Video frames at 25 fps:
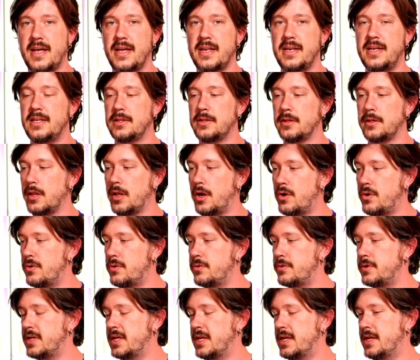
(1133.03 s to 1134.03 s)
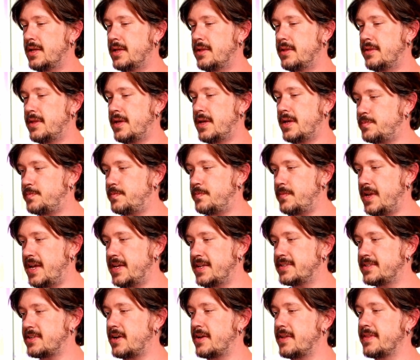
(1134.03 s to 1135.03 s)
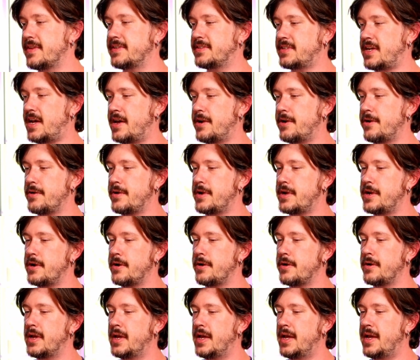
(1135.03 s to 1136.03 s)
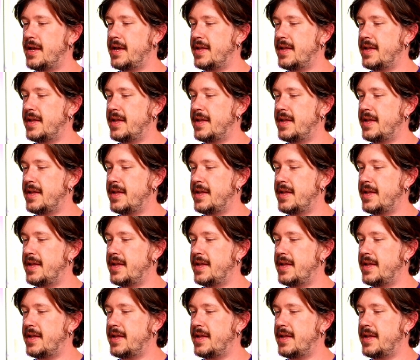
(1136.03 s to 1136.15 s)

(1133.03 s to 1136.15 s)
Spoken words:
any load that hits on this header here,